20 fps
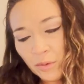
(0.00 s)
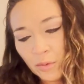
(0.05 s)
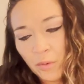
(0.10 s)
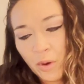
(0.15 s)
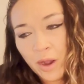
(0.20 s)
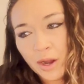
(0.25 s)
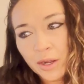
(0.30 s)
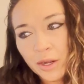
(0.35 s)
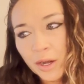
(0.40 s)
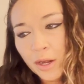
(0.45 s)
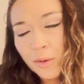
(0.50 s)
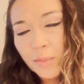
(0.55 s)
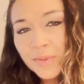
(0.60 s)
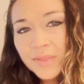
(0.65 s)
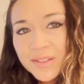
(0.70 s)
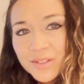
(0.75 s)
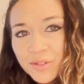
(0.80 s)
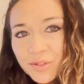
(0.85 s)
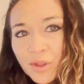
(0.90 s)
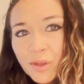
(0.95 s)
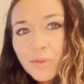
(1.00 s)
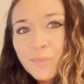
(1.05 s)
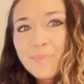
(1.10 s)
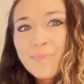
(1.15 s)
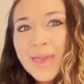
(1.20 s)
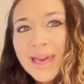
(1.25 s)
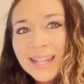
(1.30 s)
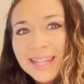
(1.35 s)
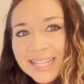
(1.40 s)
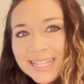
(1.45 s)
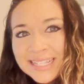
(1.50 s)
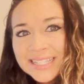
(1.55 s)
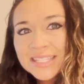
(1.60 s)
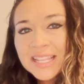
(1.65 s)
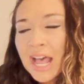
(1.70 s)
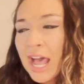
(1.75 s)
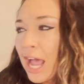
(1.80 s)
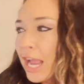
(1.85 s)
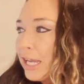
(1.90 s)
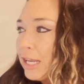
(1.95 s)
We're walking our, but this is all belly
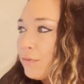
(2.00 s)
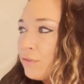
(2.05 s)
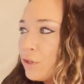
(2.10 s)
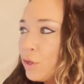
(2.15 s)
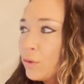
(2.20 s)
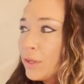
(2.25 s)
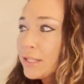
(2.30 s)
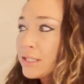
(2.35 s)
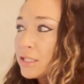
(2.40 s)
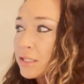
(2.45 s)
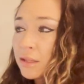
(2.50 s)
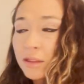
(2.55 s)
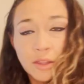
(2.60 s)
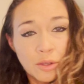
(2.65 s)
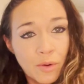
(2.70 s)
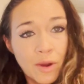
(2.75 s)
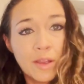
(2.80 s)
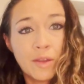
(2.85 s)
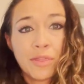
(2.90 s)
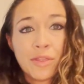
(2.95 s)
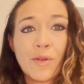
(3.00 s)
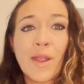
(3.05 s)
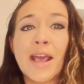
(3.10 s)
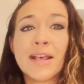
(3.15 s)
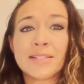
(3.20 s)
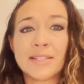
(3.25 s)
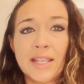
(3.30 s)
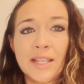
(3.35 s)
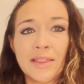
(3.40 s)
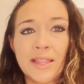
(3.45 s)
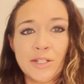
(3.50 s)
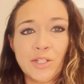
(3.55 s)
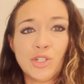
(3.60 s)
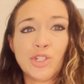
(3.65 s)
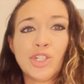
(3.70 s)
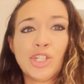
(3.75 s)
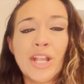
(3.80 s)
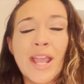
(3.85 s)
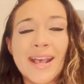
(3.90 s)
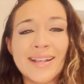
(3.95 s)
side. Even though that's thoracic, that's
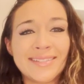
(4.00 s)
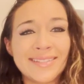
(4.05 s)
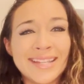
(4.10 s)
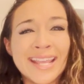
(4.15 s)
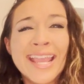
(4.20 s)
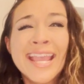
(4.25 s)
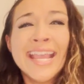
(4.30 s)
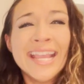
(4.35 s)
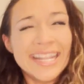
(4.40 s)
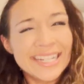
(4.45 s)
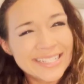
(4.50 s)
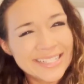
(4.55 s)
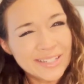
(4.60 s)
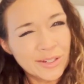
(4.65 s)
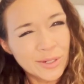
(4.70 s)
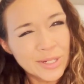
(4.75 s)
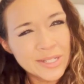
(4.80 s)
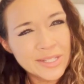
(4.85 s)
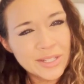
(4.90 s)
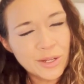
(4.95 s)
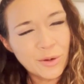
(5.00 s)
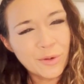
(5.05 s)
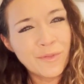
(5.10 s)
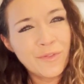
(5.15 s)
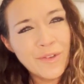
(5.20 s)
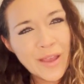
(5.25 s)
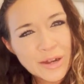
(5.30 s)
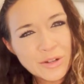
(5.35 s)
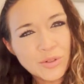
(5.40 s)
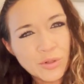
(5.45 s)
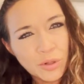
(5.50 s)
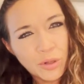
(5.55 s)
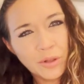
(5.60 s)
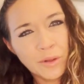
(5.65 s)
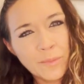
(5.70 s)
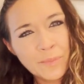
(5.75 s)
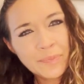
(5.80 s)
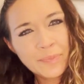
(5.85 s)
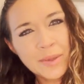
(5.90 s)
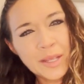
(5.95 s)
your chest, it's still considered
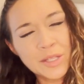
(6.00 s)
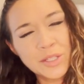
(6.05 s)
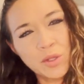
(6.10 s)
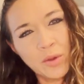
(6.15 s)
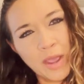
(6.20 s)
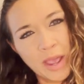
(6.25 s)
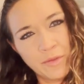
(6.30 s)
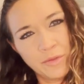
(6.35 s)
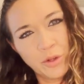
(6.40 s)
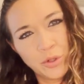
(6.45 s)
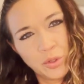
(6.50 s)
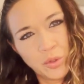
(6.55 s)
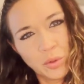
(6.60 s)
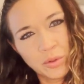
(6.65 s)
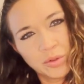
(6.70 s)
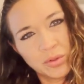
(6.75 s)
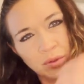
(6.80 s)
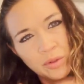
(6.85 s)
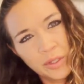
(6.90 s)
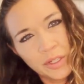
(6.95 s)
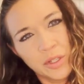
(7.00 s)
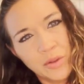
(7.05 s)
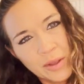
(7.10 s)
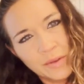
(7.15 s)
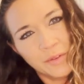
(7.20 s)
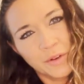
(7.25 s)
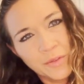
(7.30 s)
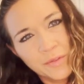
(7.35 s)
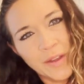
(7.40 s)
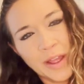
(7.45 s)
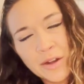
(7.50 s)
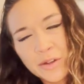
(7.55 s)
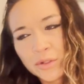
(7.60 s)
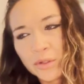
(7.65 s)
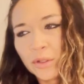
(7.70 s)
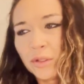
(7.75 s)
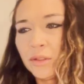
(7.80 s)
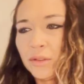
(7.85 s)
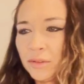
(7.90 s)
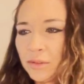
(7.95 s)
ventral because you have your dorsal and you have your
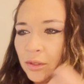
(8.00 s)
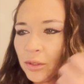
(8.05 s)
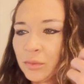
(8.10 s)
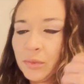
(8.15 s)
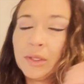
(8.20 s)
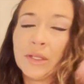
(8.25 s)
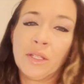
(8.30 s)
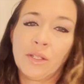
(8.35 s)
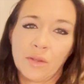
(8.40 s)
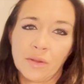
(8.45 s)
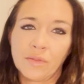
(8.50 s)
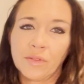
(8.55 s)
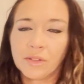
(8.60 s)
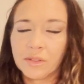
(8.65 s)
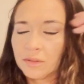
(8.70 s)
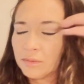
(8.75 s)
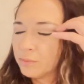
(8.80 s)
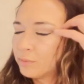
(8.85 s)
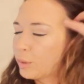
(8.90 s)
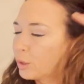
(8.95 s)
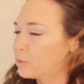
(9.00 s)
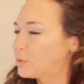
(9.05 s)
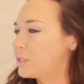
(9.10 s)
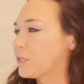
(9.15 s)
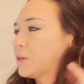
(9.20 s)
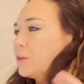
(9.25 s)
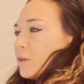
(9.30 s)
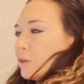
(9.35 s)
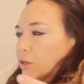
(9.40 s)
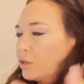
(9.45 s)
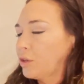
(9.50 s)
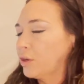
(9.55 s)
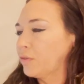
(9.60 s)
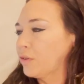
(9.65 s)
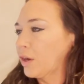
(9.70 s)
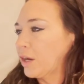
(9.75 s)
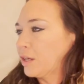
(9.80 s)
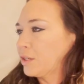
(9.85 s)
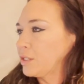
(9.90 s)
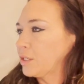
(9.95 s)
ventral, or really you have your posterior and you have
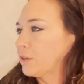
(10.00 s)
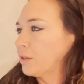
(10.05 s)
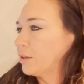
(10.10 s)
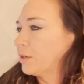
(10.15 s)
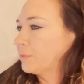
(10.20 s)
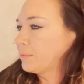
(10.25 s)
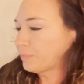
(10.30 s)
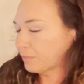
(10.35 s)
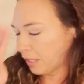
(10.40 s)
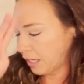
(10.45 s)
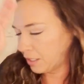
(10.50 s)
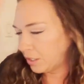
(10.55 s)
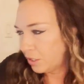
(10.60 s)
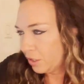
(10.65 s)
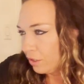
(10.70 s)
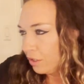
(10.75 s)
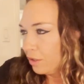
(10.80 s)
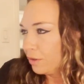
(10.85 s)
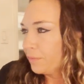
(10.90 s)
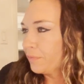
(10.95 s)
your anterior. anterior.